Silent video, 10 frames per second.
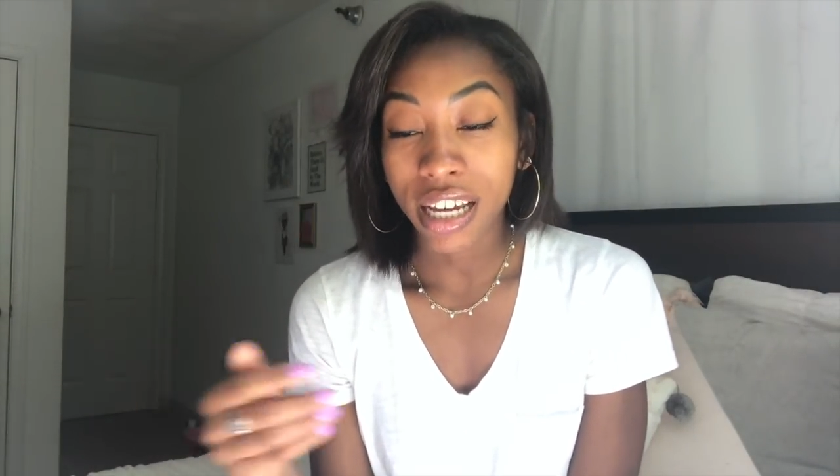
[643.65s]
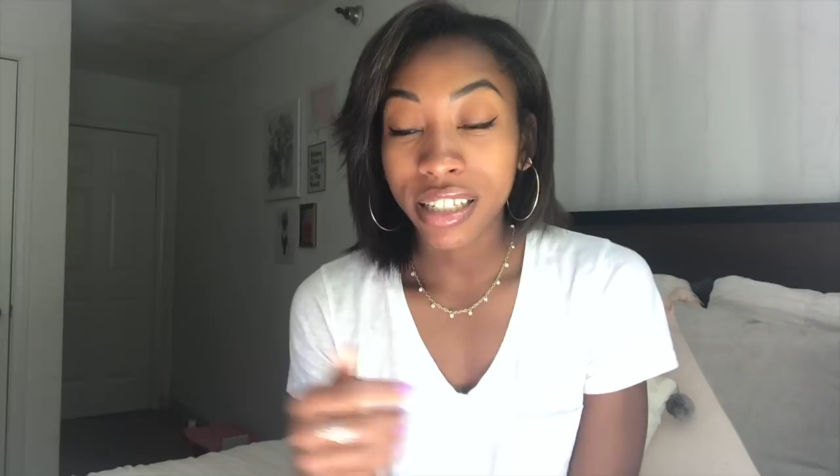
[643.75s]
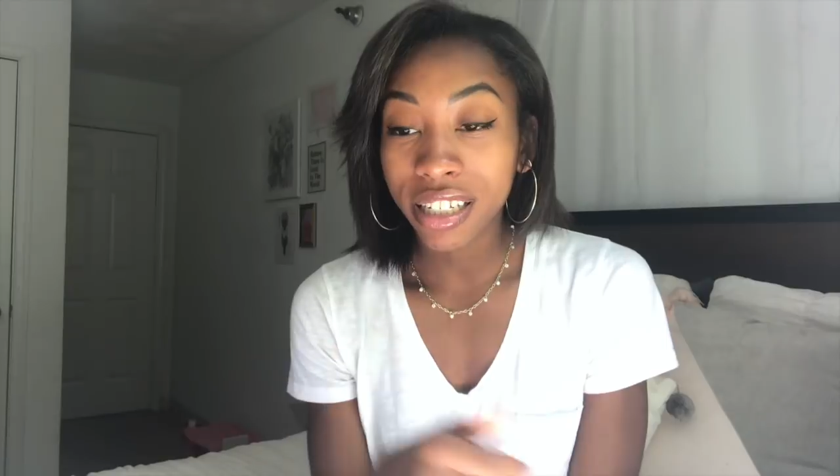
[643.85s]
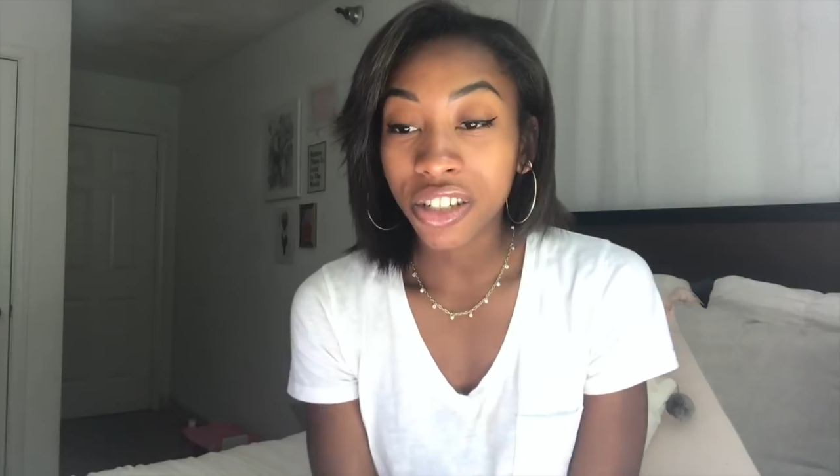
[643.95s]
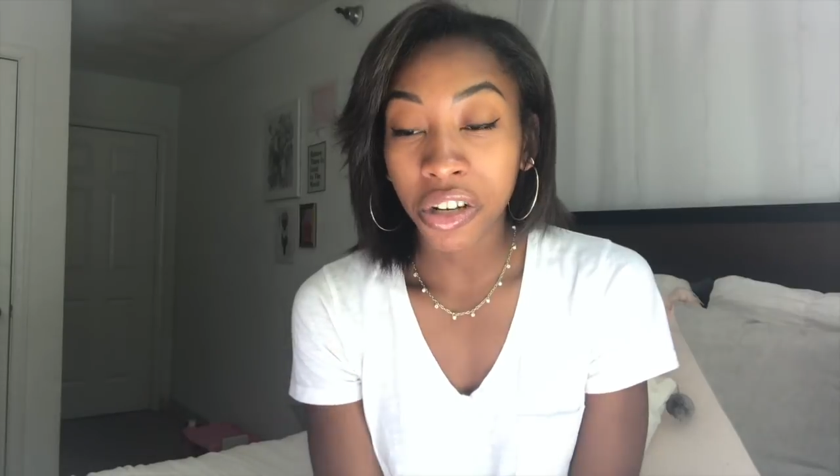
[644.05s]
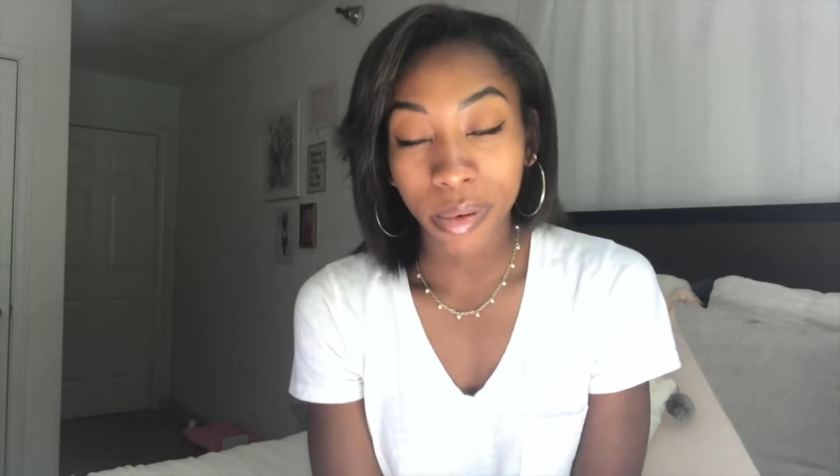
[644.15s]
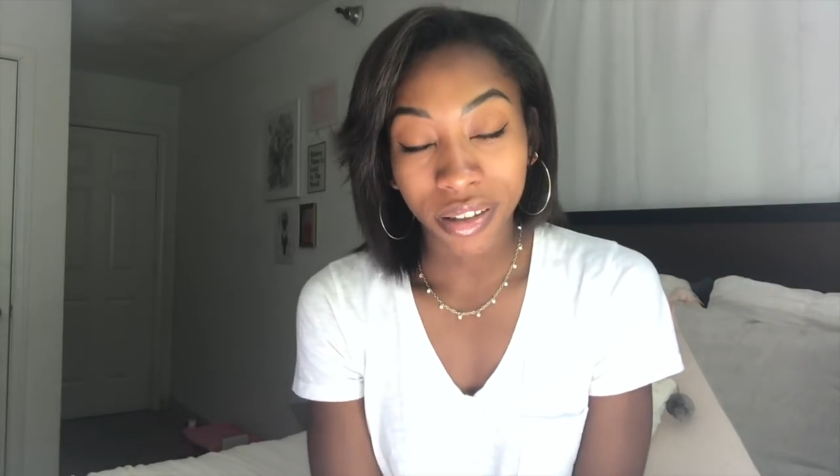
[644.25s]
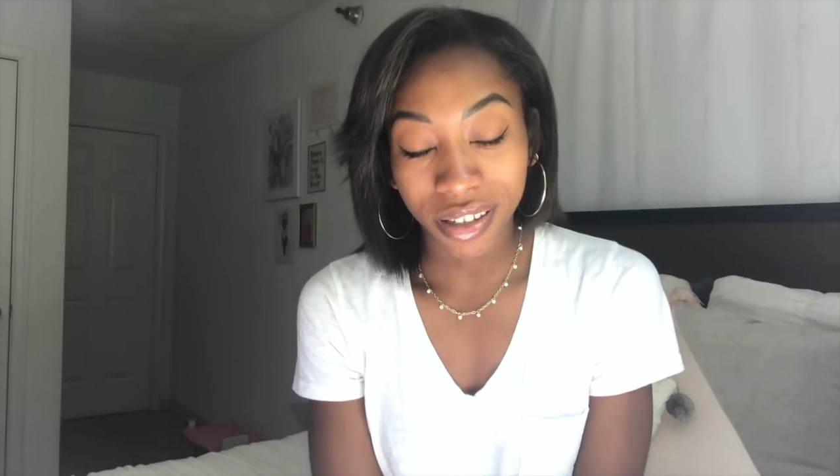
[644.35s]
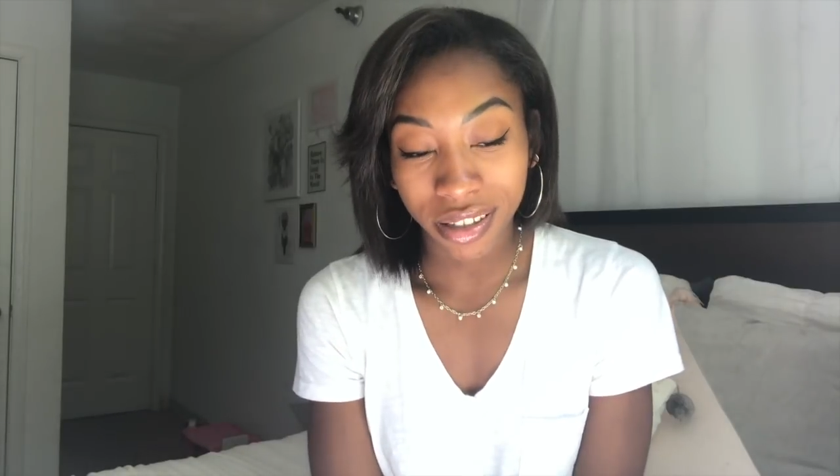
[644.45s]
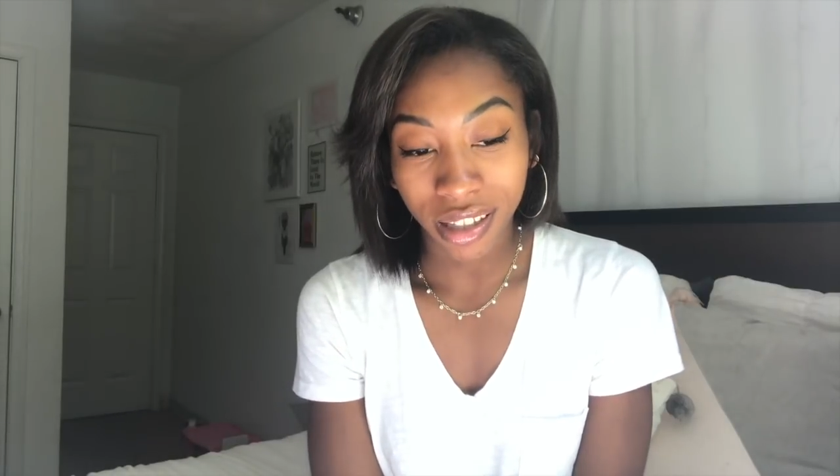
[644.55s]
I did talk
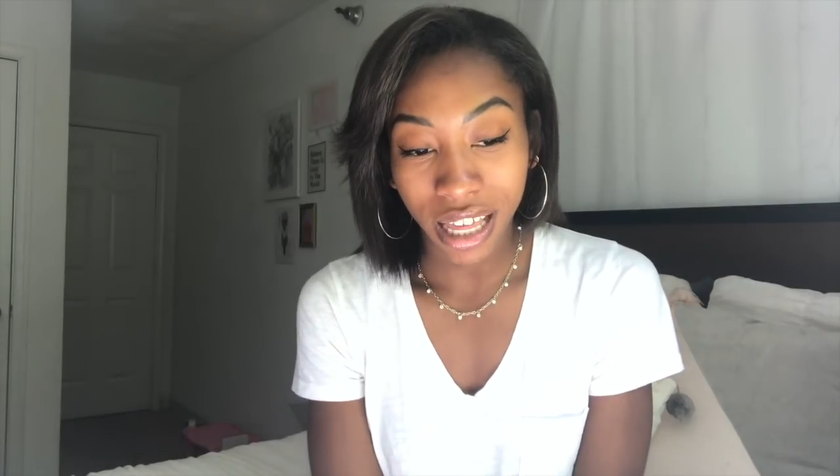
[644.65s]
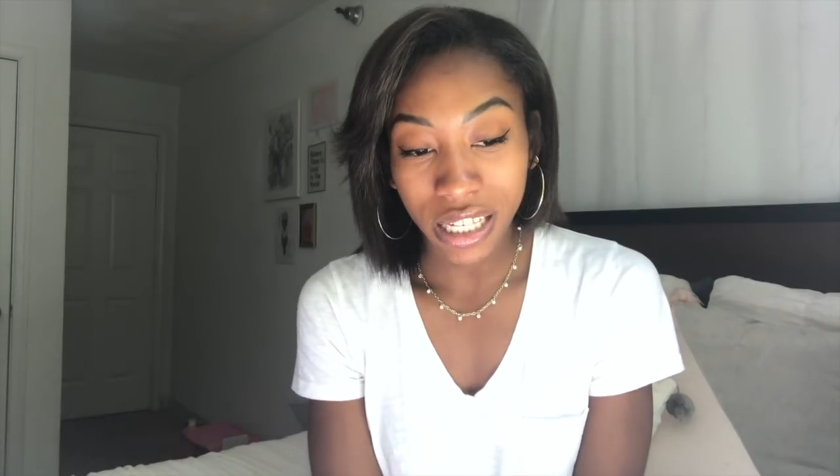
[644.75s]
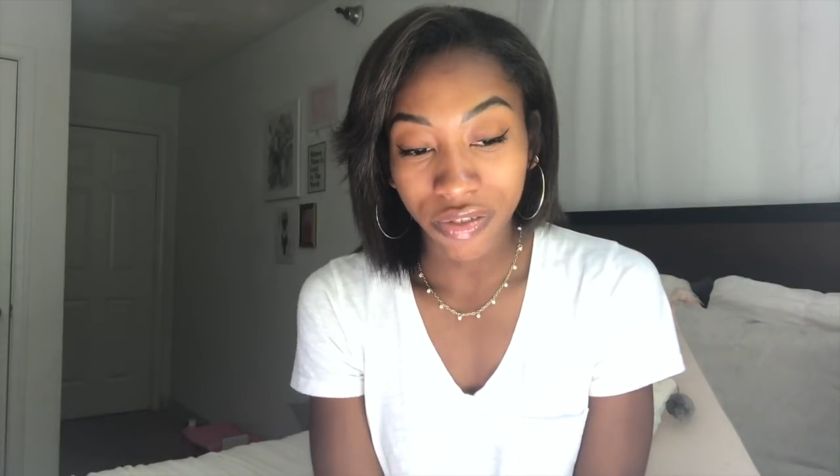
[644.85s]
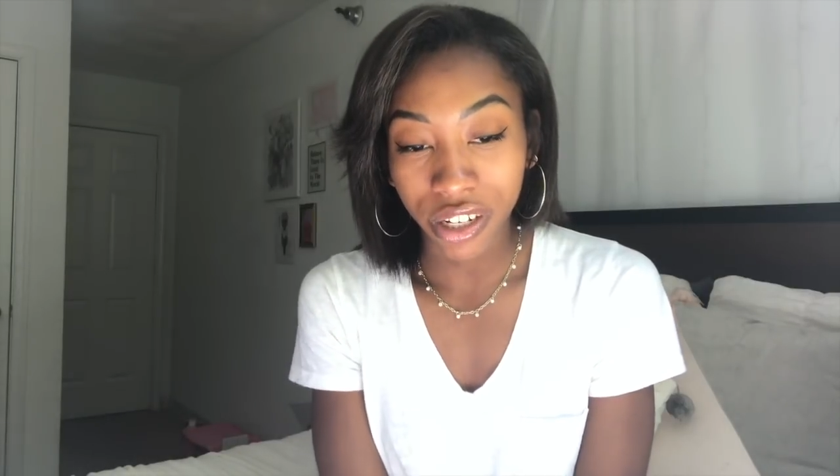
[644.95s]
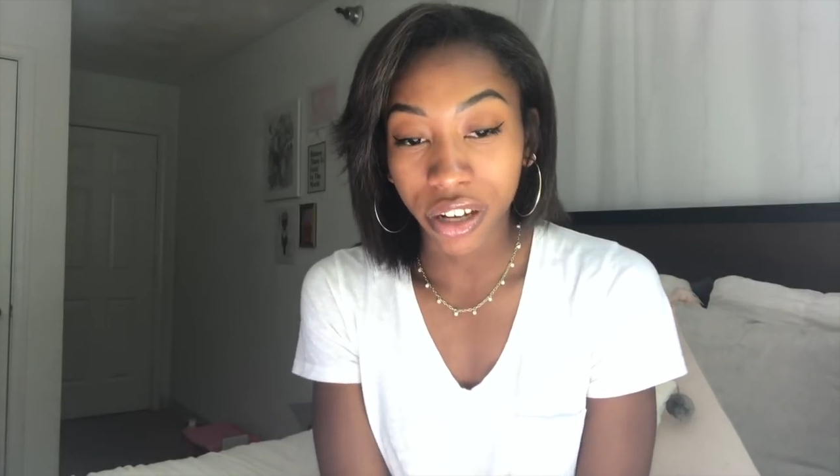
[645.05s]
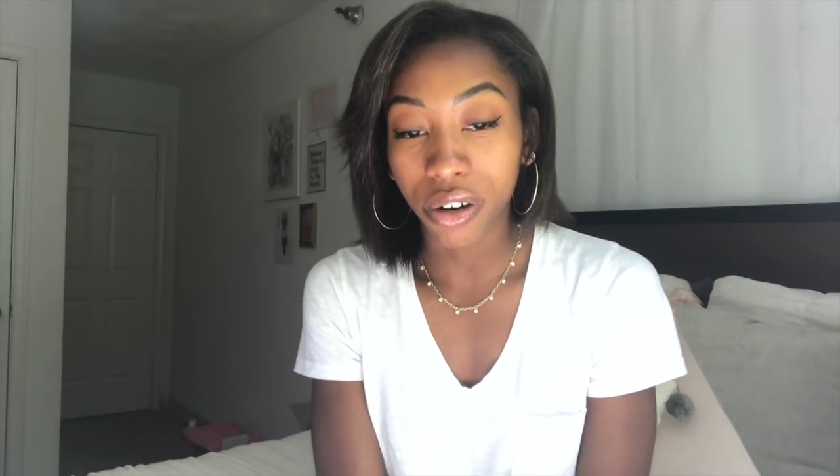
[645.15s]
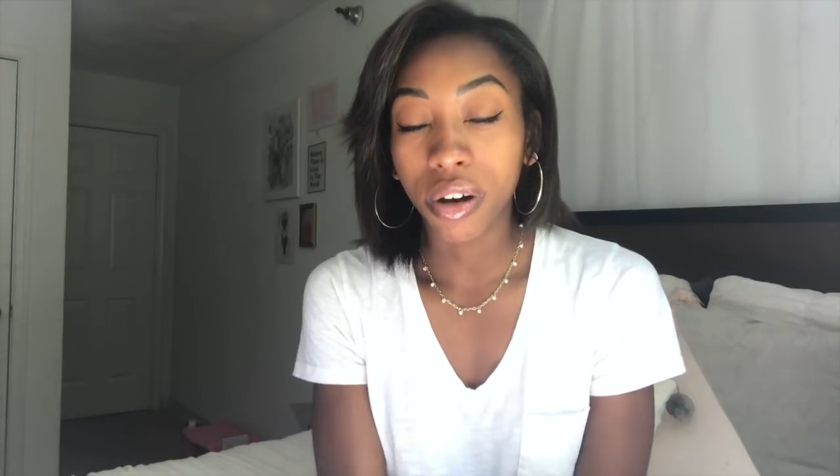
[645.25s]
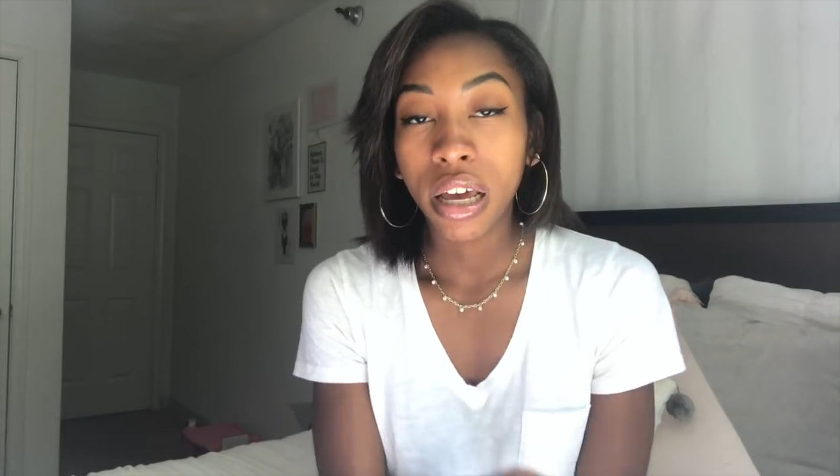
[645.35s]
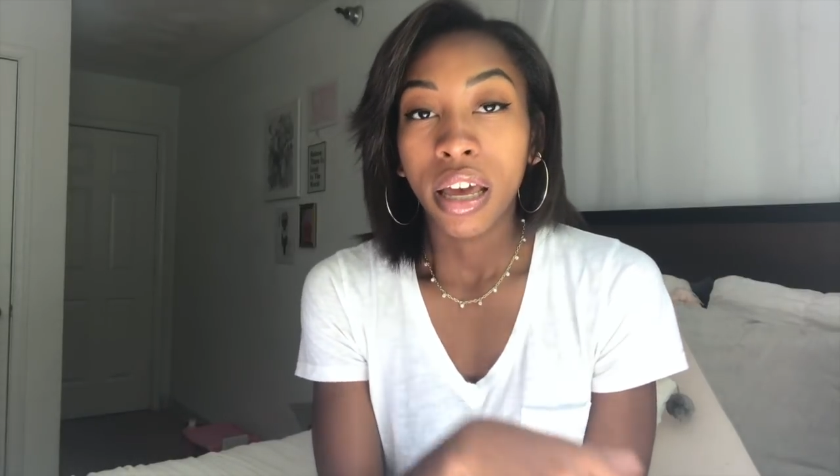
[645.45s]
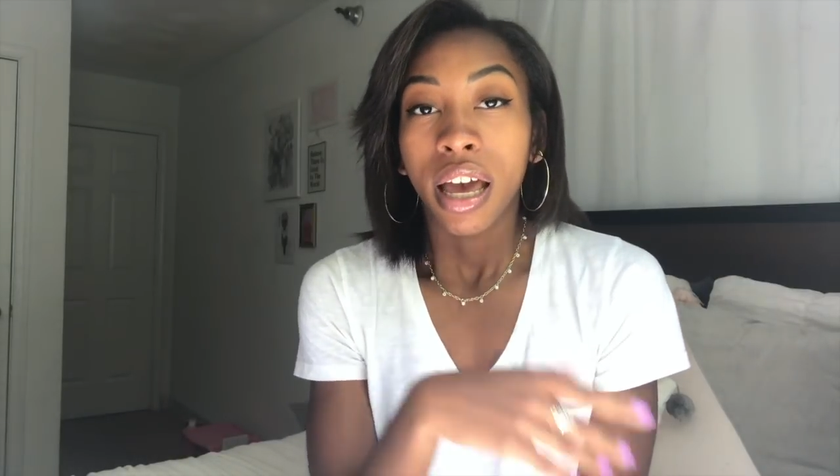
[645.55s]
about this in the last video